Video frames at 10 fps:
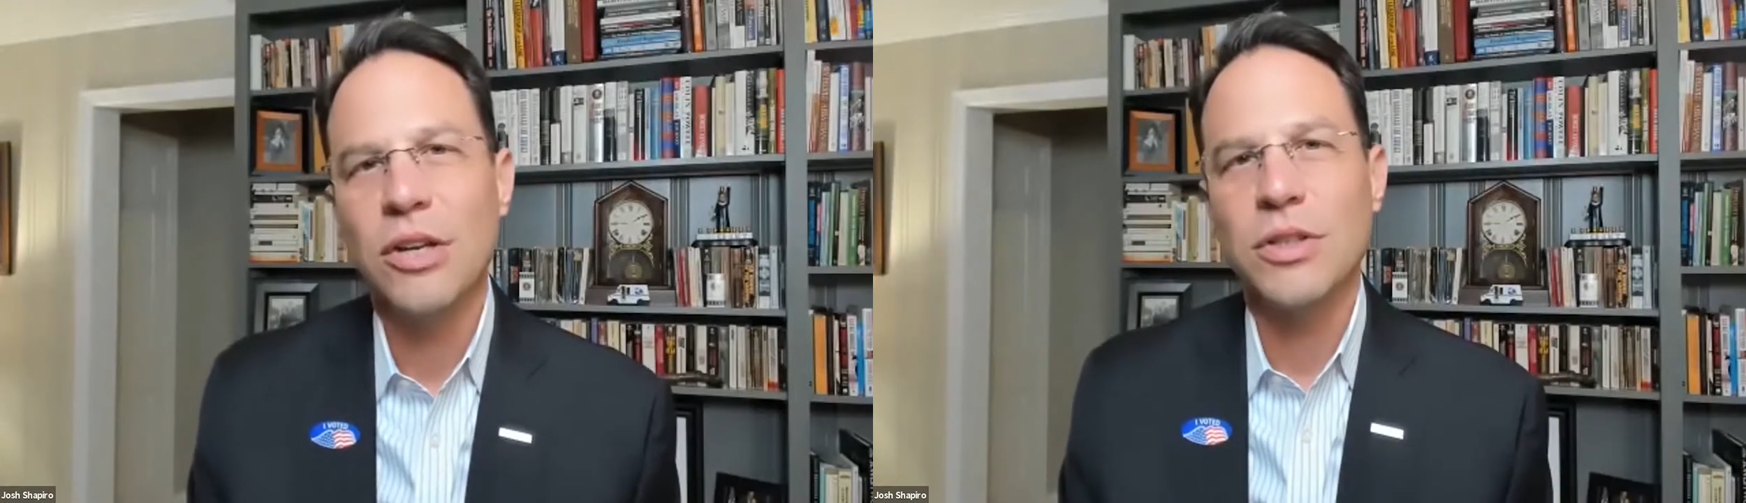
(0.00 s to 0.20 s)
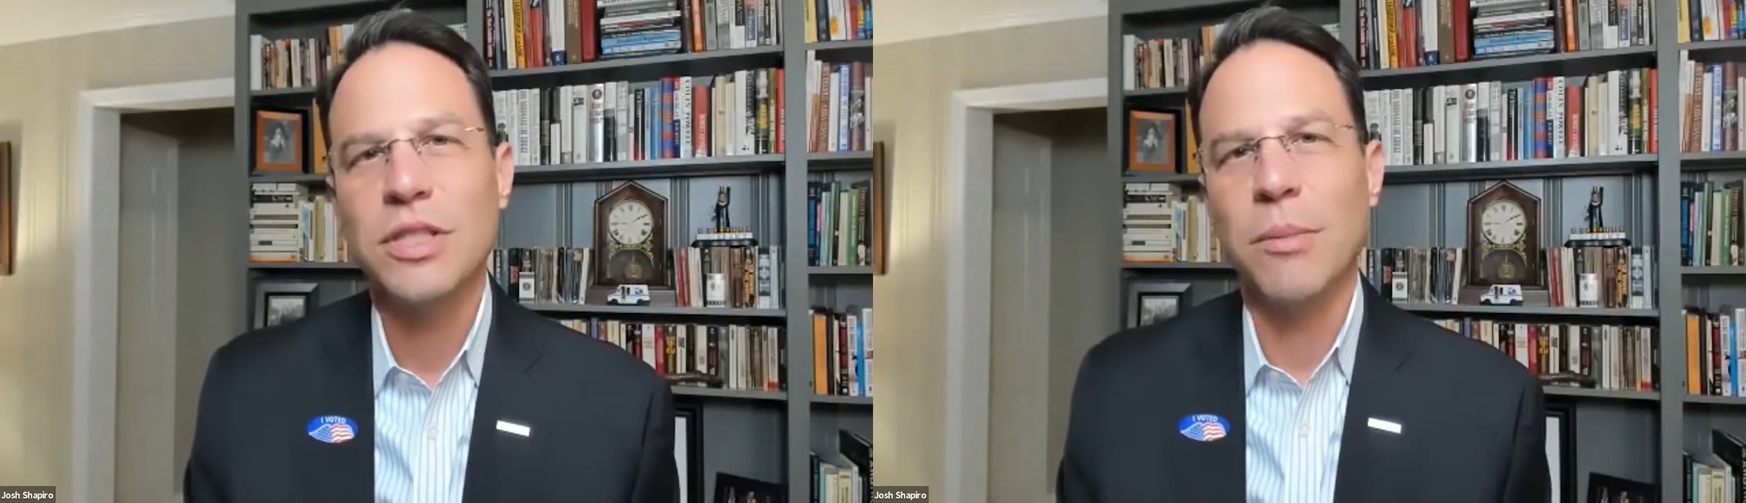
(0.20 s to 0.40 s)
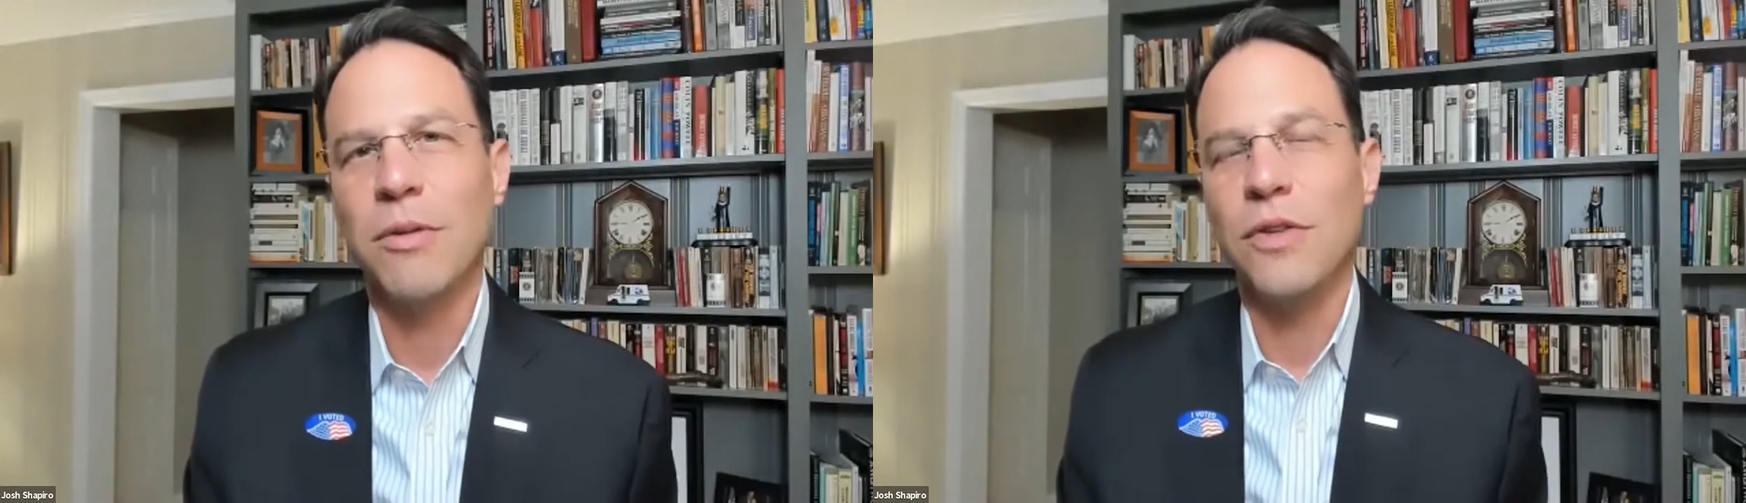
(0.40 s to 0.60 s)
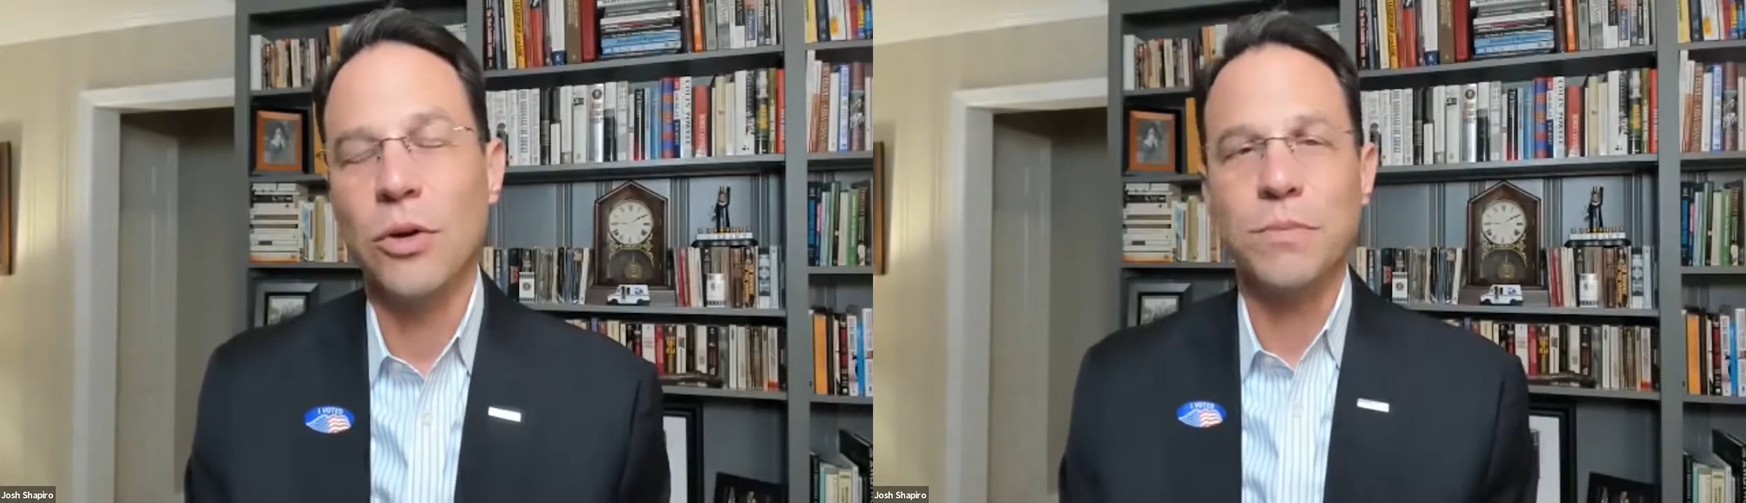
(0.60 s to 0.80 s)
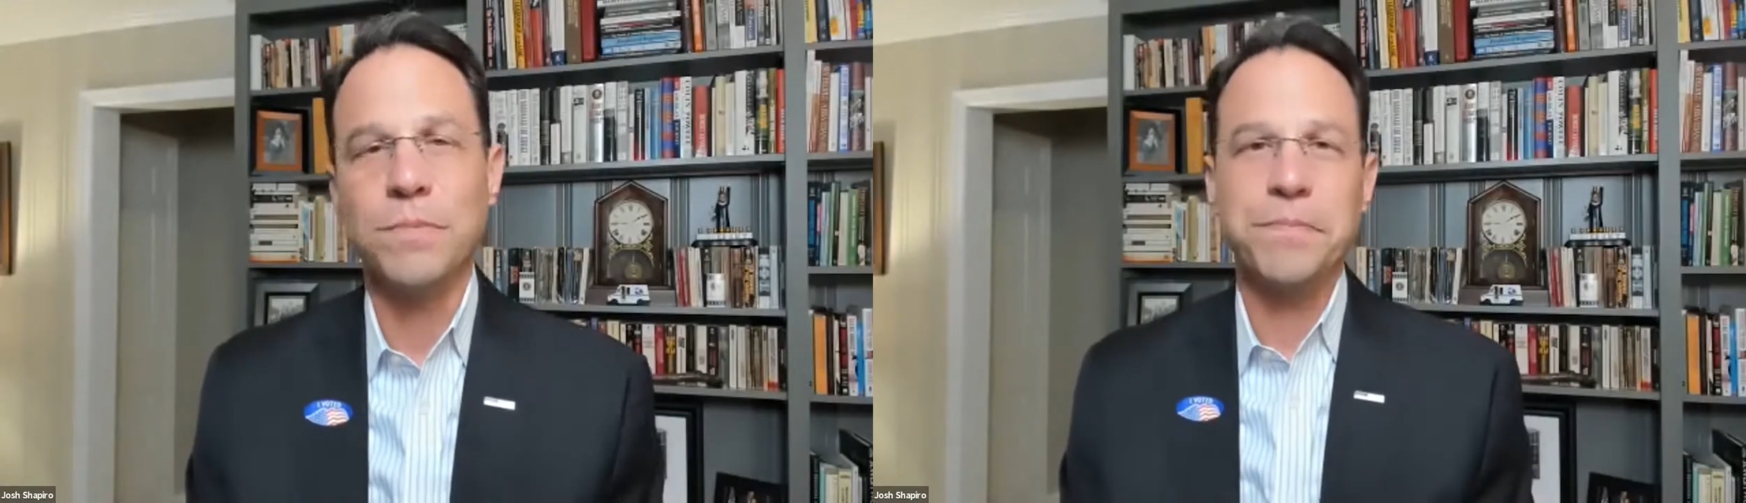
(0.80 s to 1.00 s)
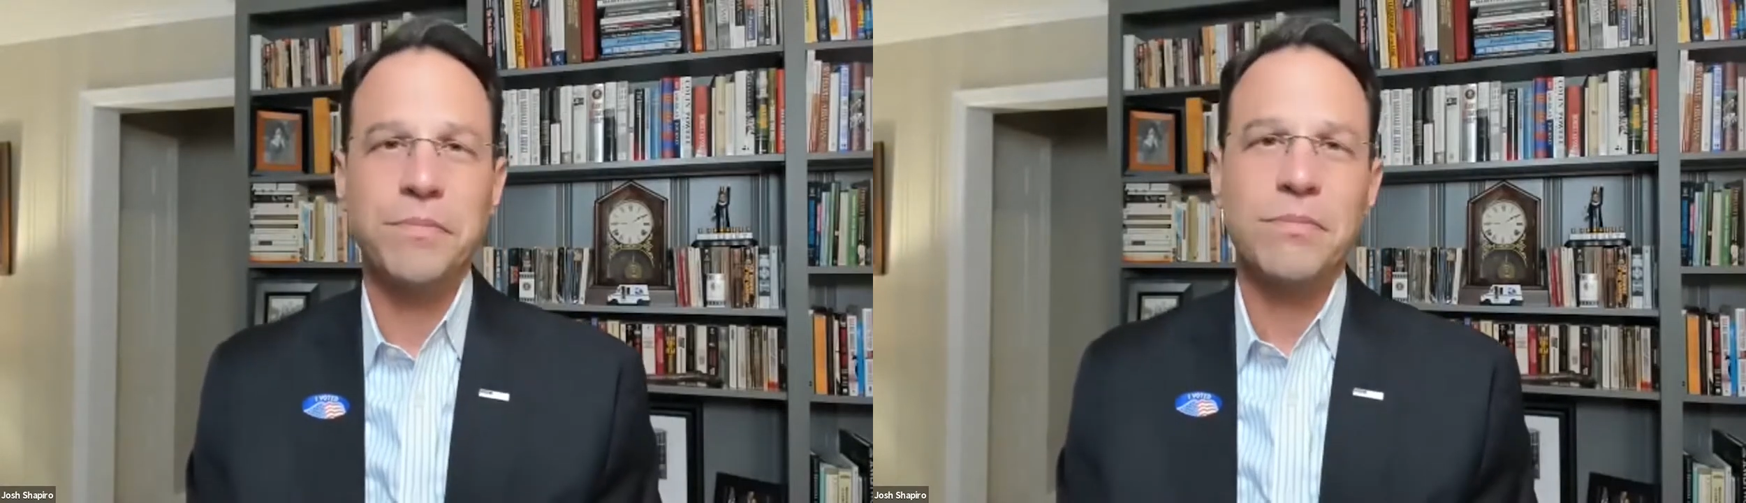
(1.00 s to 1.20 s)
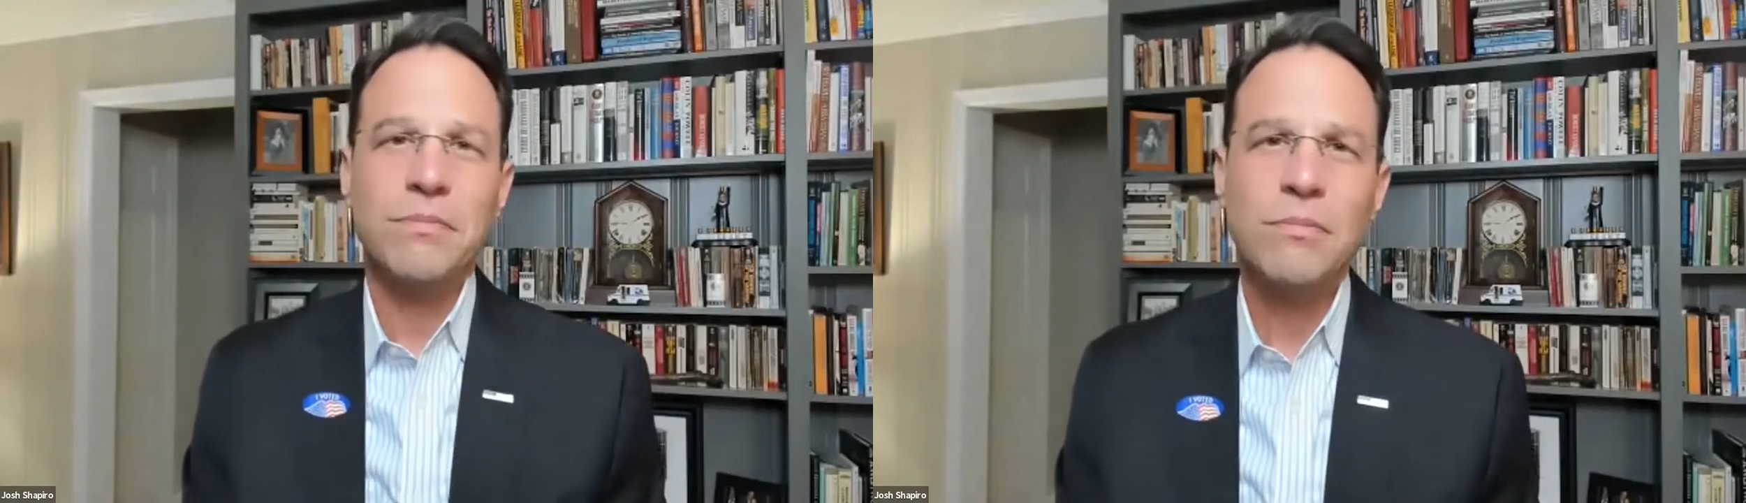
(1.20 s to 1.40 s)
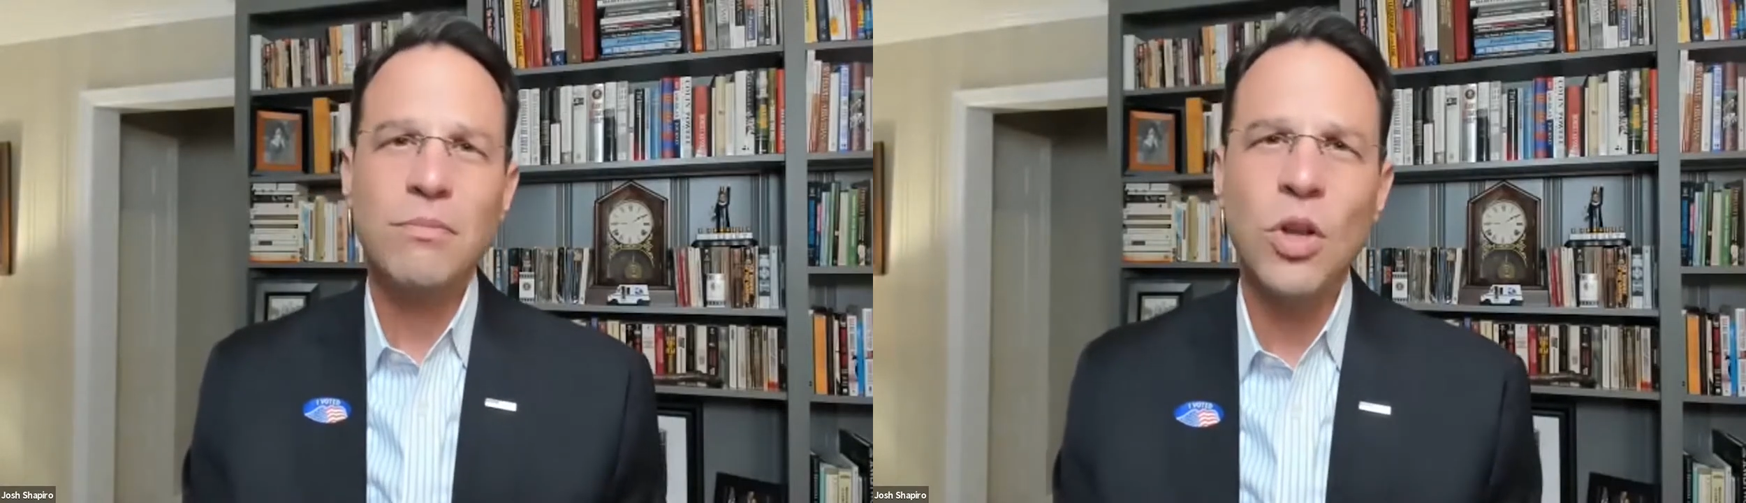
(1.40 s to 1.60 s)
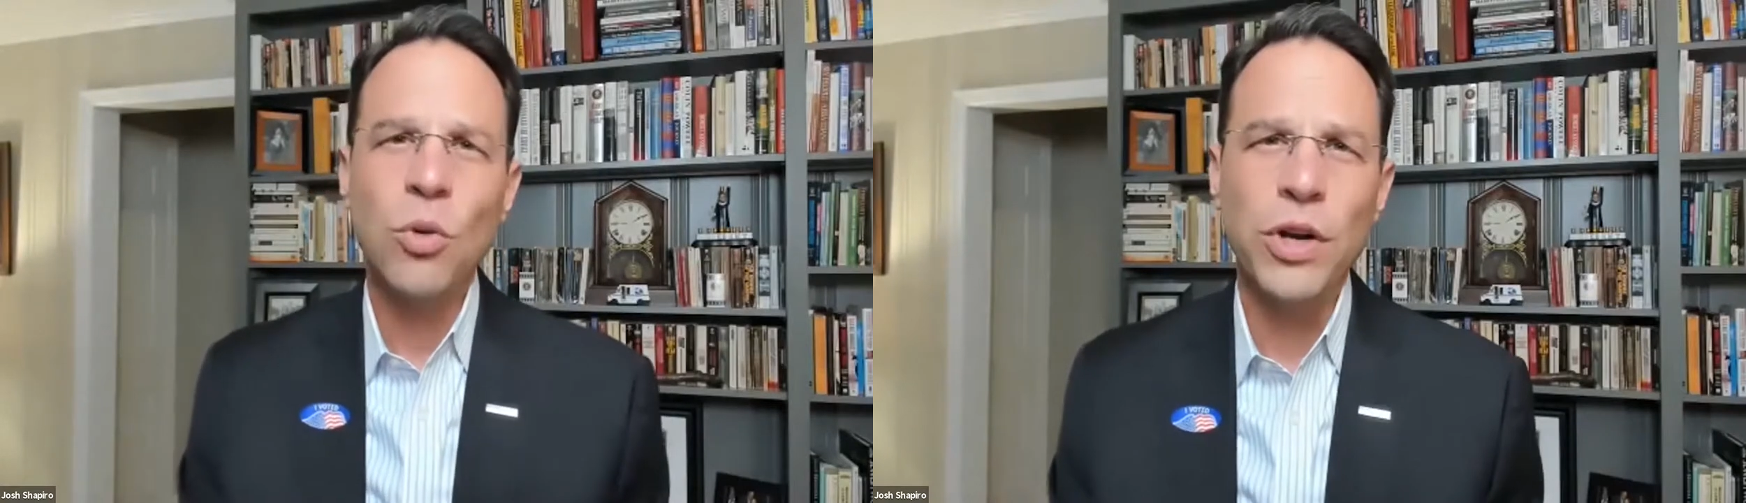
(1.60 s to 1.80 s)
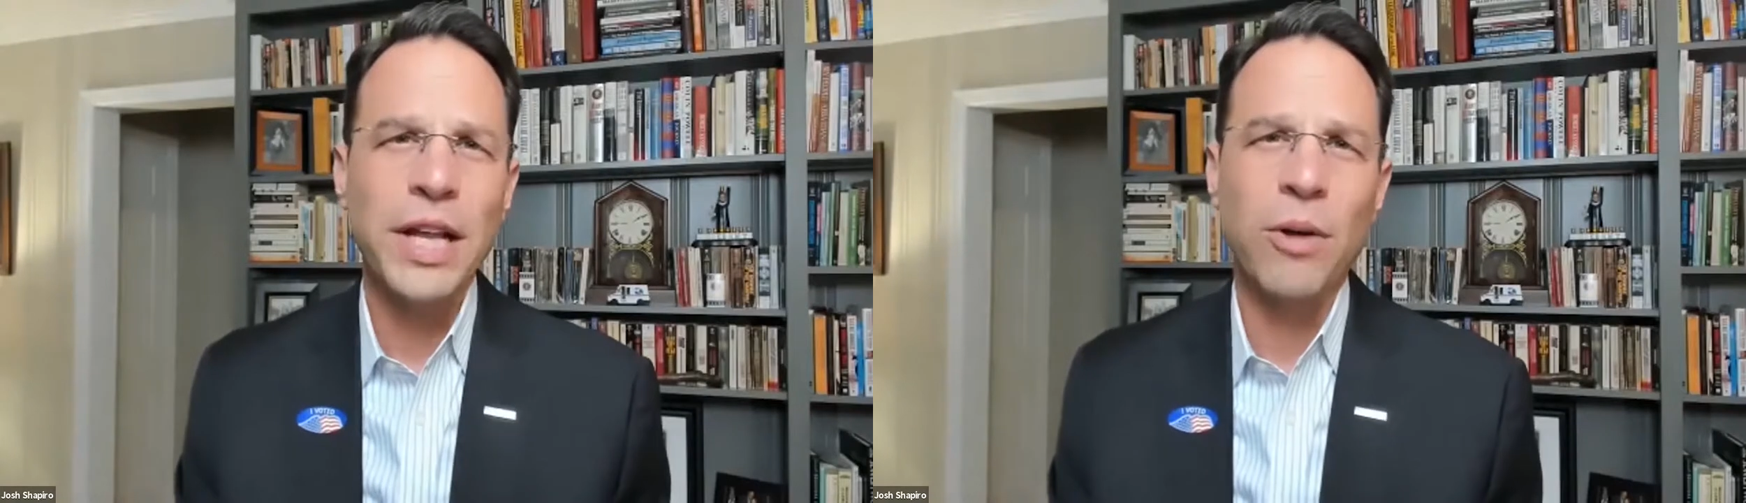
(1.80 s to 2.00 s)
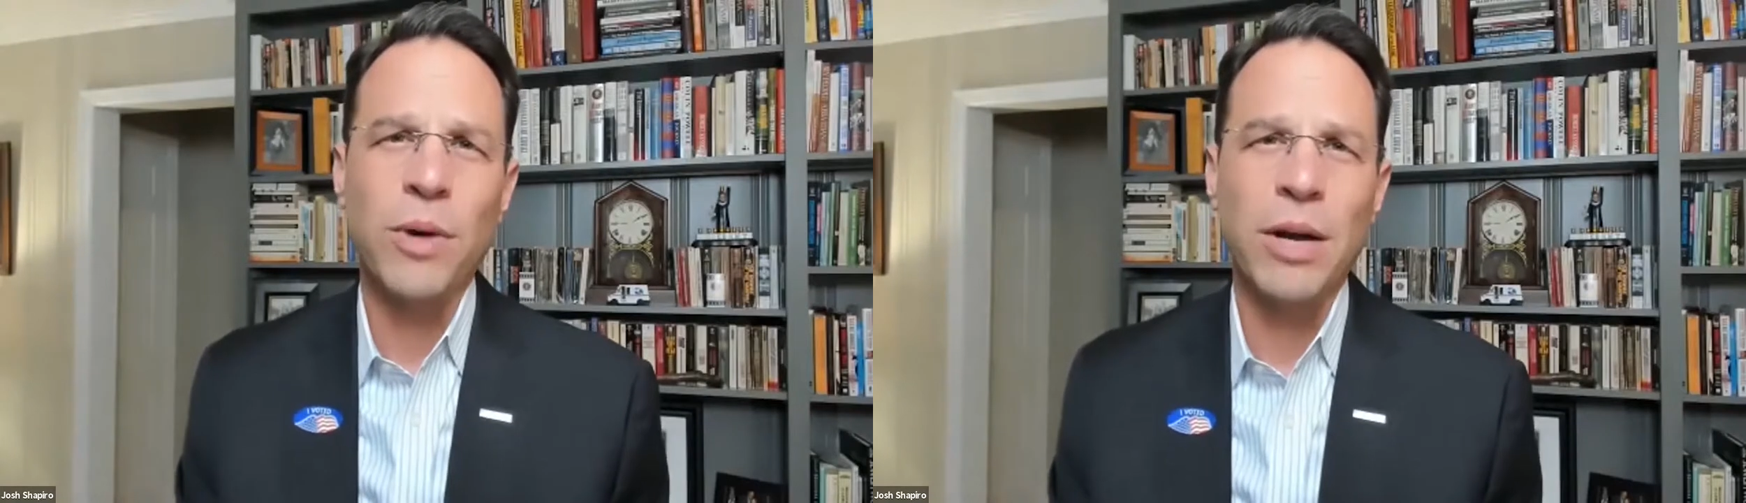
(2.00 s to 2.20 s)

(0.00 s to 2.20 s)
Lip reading: some of you were there when